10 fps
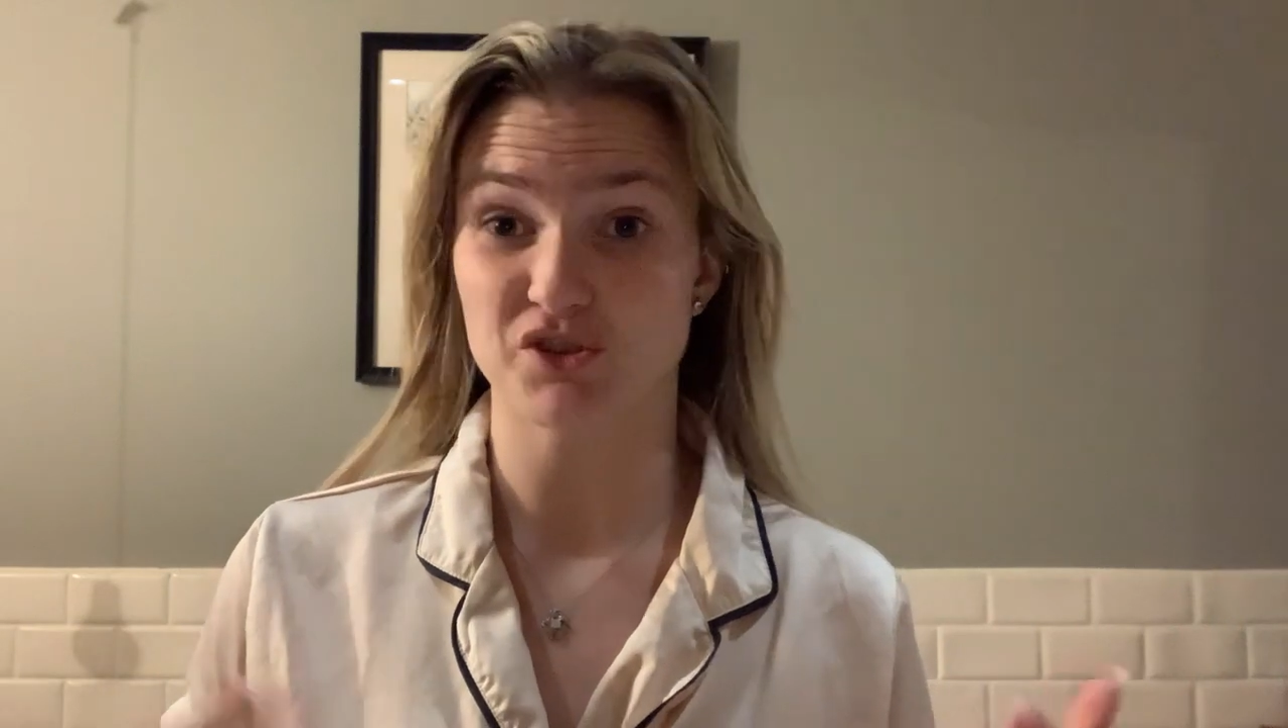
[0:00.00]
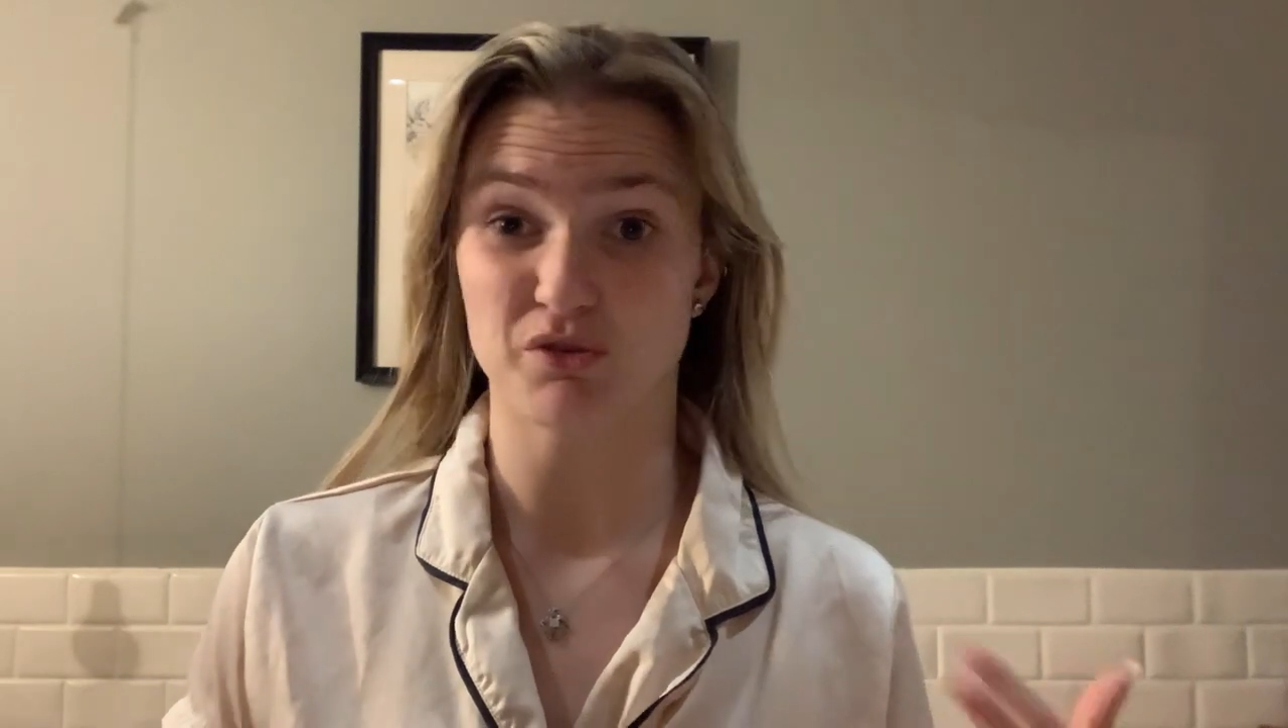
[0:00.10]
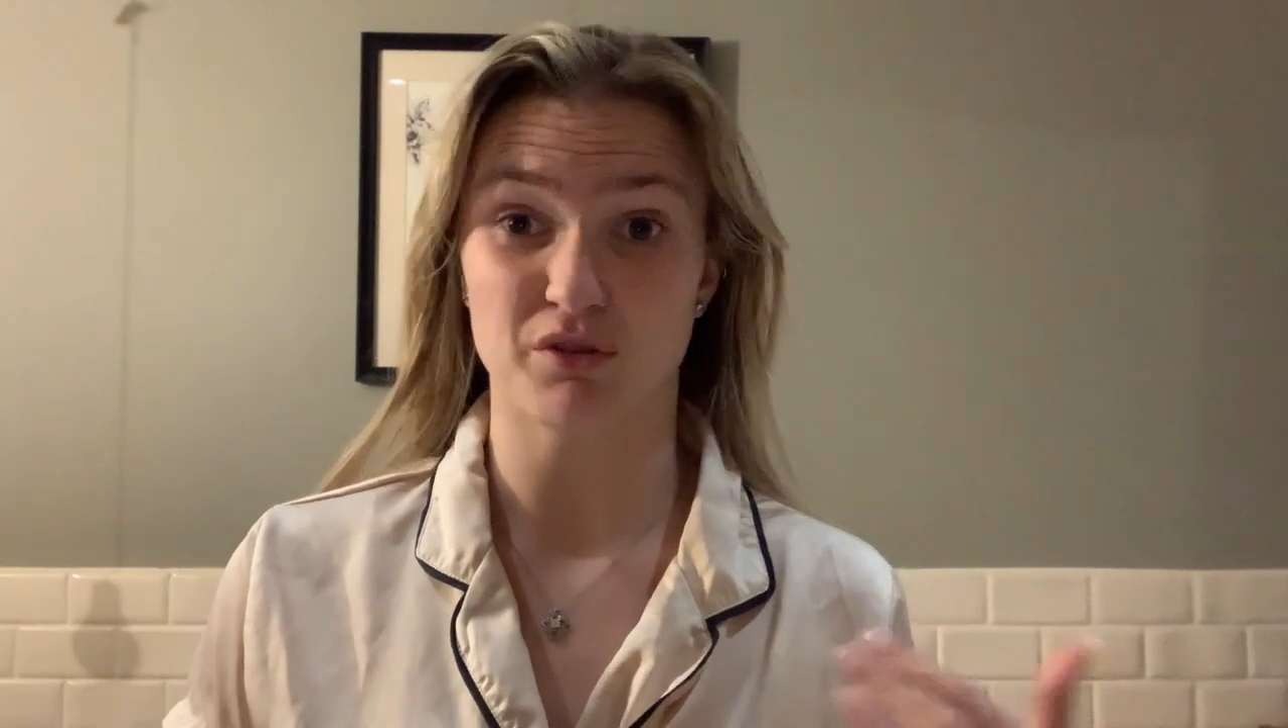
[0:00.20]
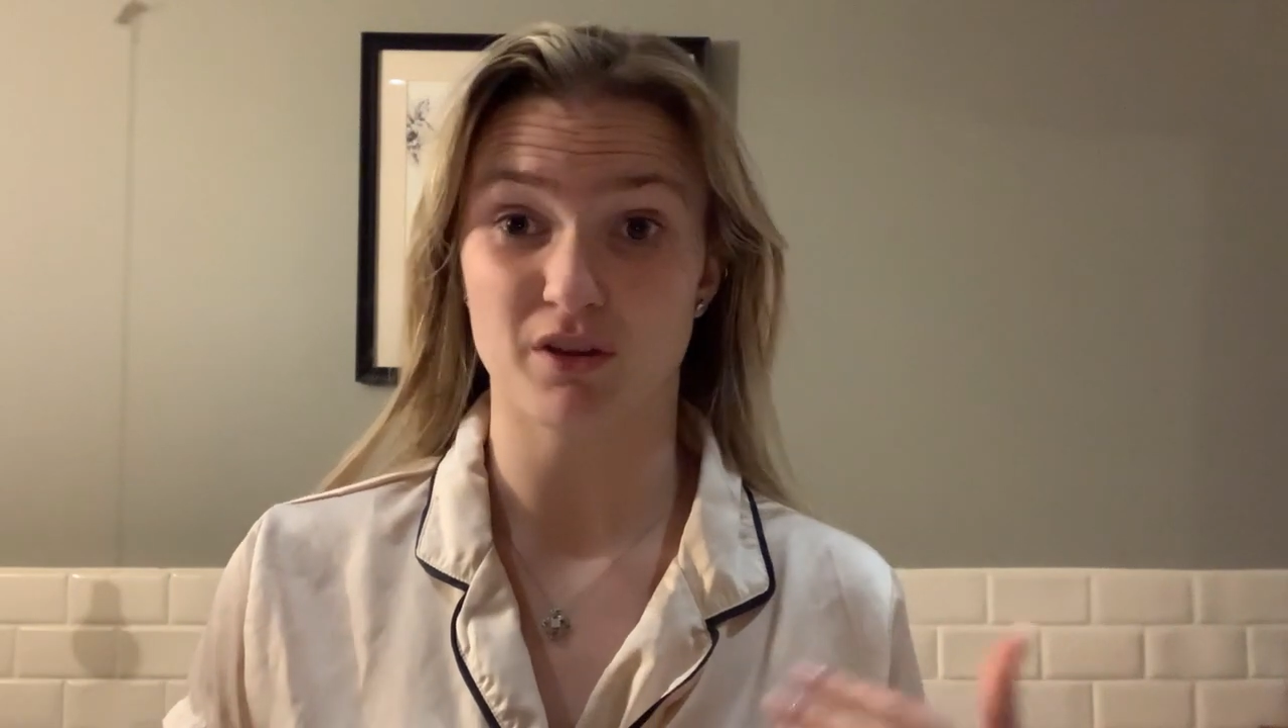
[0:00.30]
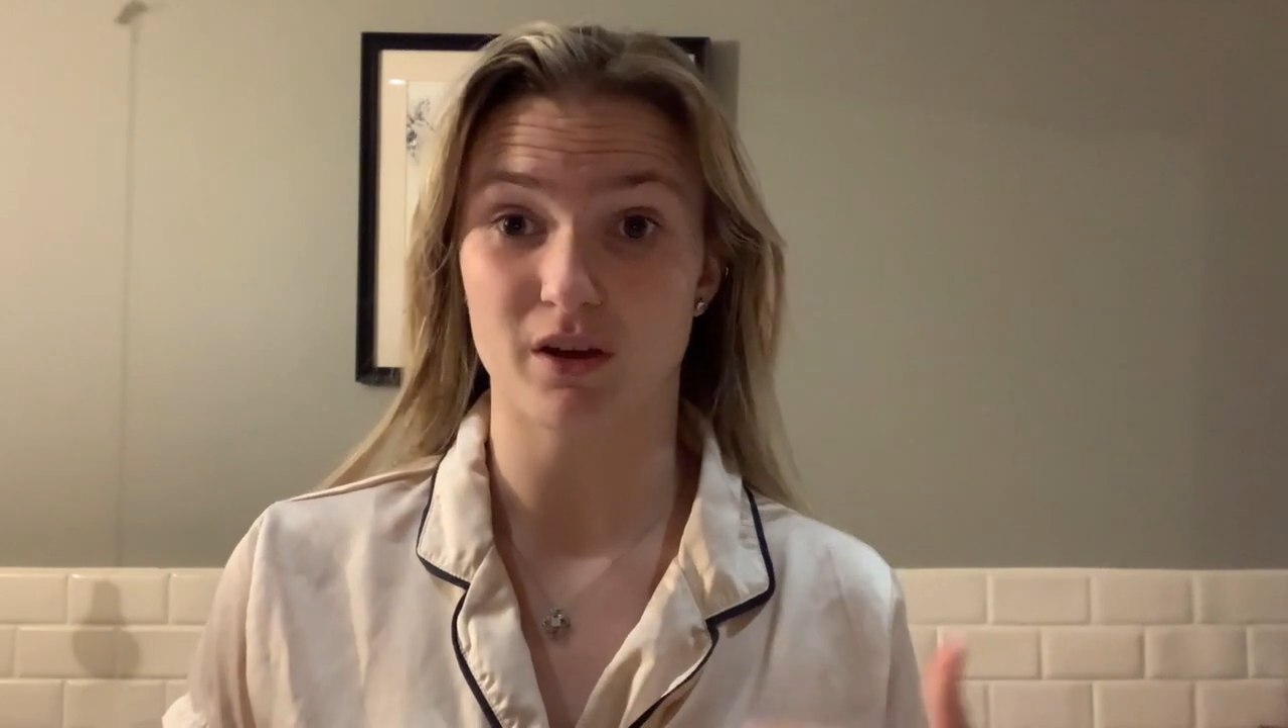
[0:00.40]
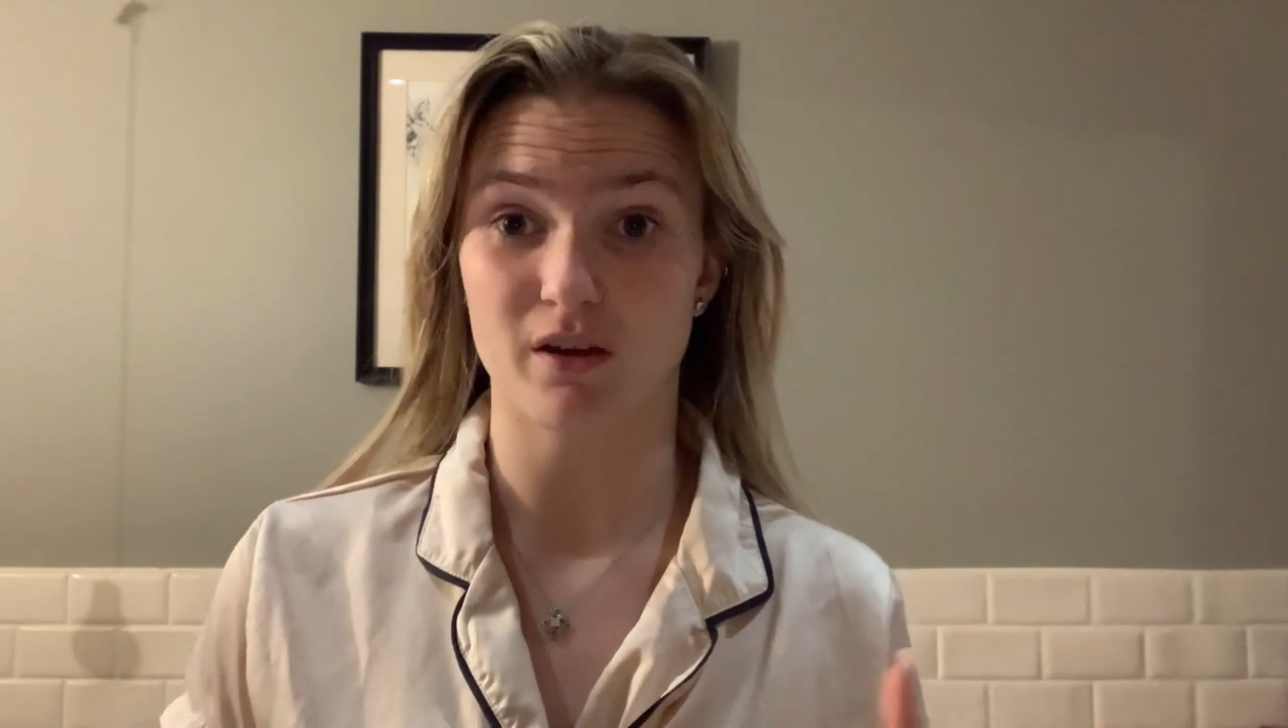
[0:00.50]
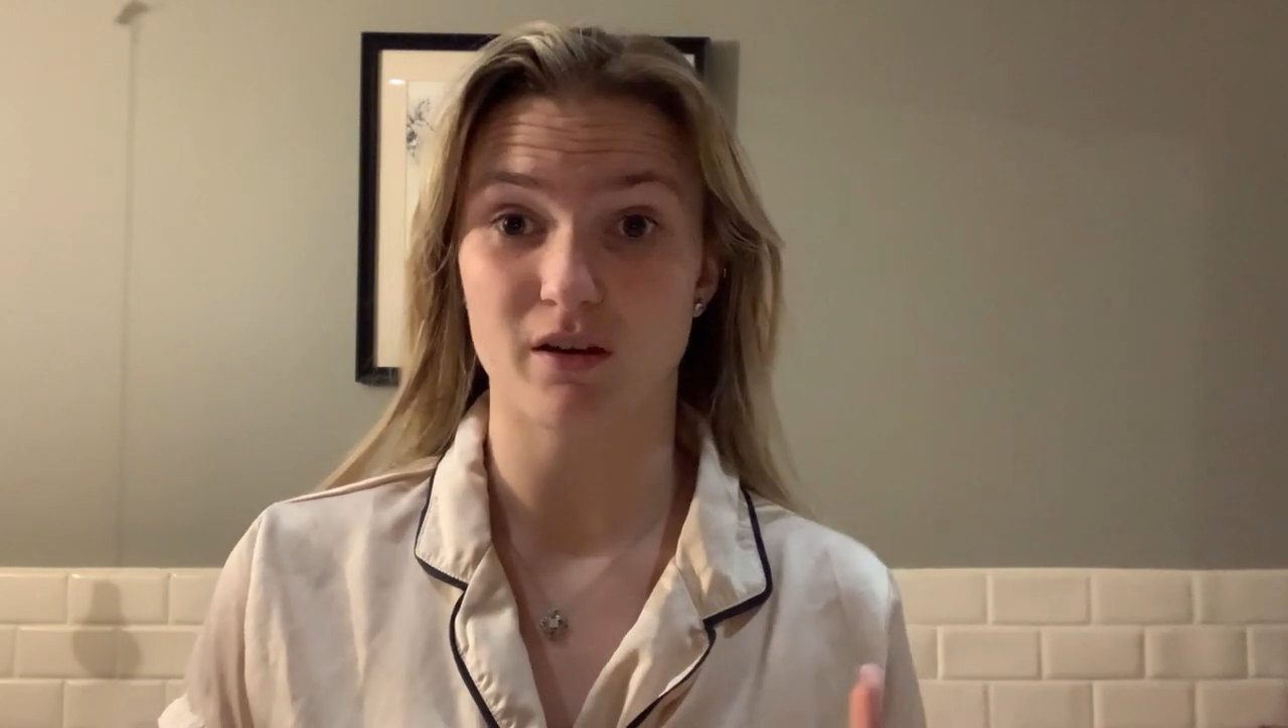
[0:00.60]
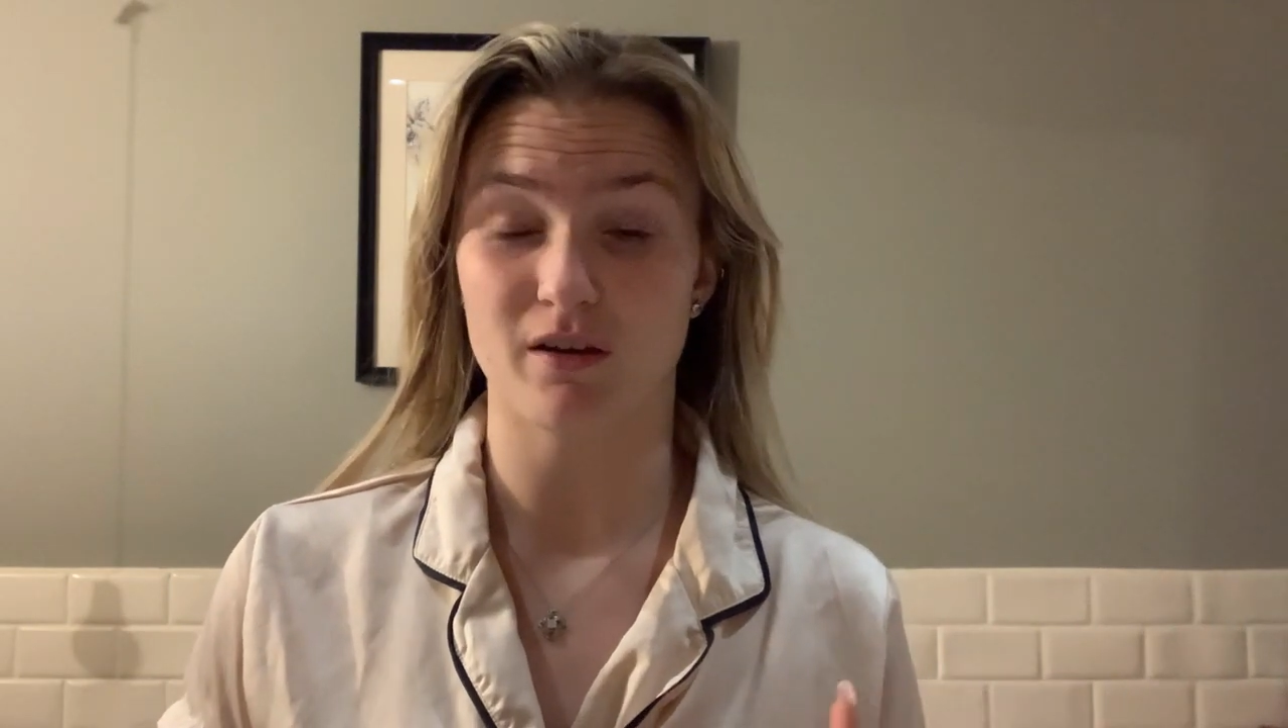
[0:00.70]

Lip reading: sure that